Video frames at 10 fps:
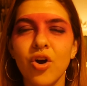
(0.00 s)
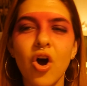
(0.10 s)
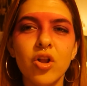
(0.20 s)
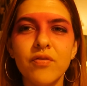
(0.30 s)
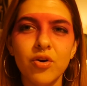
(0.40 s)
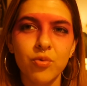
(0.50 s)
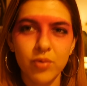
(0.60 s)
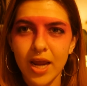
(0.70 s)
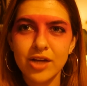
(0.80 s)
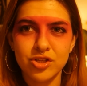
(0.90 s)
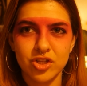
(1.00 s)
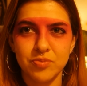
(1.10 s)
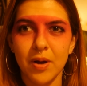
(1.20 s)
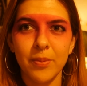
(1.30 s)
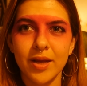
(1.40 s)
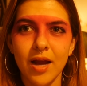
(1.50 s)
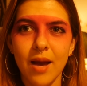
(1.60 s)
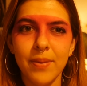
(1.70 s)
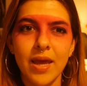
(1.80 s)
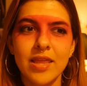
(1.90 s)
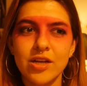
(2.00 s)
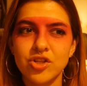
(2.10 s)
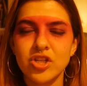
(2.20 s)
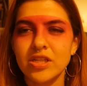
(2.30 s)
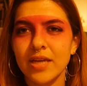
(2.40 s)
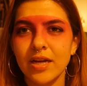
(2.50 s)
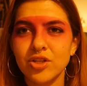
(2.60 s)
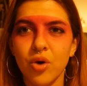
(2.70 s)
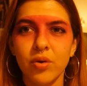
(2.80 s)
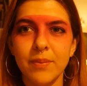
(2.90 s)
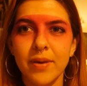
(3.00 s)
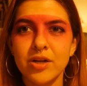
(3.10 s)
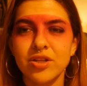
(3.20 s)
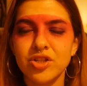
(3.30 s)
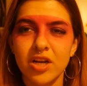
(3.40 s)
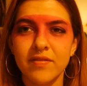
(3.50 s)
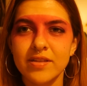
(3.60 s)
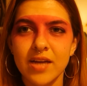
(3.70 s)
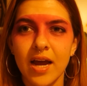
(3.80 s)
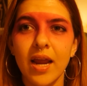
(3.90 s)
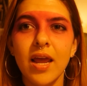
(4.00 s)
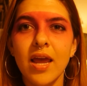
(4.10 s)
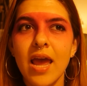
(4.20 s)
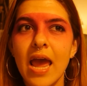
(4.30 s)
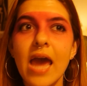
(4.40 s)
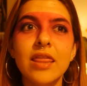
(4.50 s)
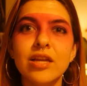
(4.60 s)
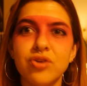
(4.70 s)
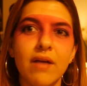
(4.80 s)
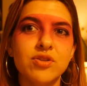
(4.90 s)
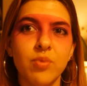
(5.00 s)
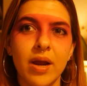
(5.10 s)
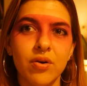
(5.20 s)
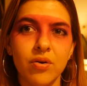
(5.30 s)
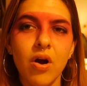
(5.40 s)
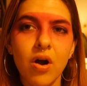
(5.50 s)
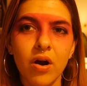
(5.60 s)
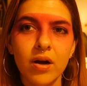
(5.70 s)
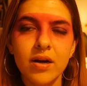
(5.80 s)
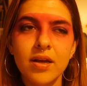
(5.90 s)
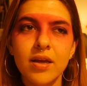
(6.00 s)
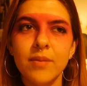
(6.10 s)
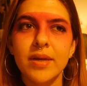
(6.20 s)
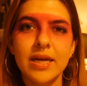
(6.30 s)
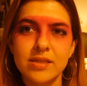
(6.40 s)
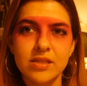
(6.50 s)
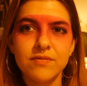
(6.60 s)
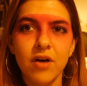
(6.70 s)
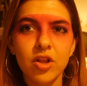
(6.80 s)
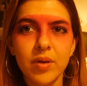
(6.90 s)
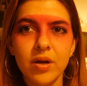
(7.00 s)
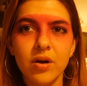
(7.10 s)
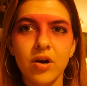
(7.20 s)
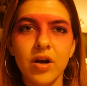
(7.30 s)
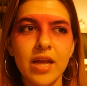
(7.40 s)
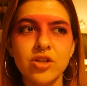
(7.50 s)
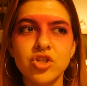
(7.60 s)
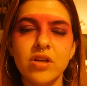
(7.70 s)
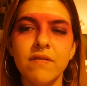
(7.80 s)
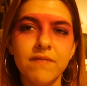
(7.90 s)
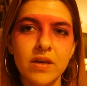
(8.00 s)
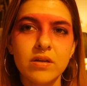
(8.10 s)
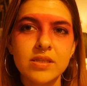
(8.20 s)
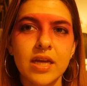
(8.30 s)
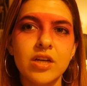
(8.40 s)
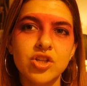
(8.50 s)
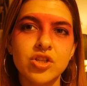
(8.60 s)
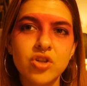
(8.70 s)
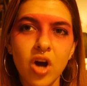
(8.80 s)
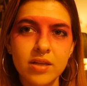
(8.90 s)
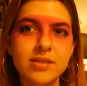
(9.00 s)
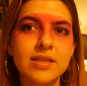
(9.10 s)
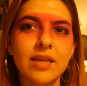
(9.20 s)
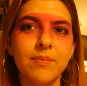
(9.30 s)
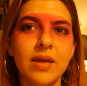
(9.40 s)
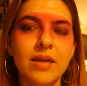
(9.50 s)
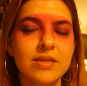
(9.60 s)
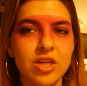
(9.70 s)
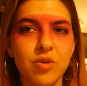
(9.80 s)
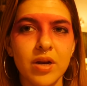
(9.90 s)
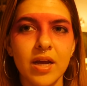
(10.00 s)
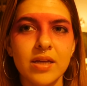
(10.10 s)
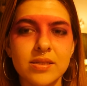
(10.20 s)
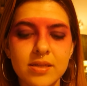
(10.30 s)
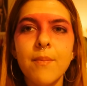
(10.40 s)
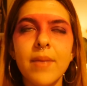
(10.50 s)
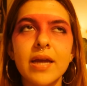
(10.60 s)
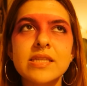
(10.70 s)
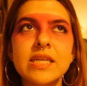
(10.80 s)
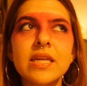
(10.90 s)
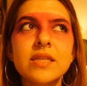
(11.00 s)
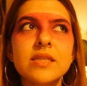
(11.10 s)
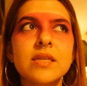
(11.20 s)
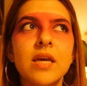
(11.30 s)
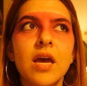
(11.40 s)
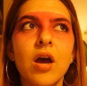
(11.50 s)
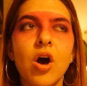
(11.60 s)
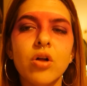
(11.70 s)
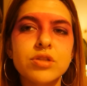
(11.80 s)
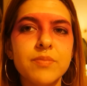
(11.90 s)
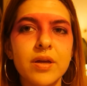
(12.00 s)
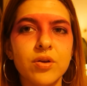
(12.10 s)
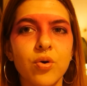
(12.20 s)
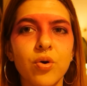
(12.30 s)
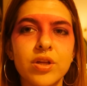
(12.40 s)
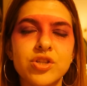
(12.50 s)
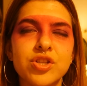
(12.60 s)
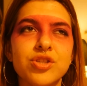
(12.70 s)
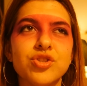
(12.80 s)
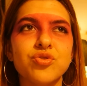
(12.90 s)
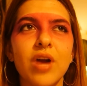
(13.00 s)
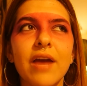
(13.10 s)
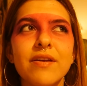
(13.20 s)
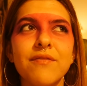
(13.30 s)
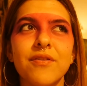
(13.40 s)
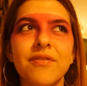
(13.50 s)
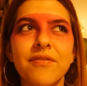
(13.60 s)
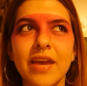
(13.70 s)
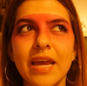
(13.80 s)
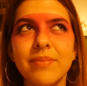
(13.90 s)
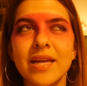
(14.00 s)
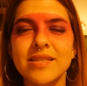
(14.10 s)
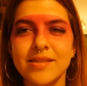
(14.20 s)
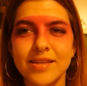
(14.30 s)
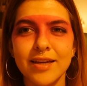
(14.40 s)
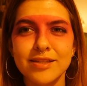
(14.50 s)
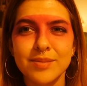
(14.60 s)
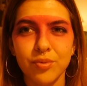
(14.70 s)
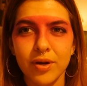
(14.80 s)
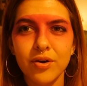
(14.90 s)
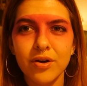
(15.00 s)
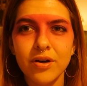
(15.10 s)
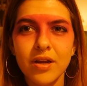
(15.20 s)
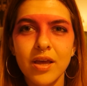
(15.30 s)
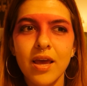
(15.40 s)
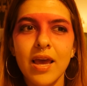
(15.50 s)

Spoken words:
all of her rage just bubbling up, and then she's like totally punching shit at this guy, and then drives away in her car because he's following her, and she feels like she's constantly being dehumanized. Maxine's ultimate goal is she's striving for fame that doesn't exploit her,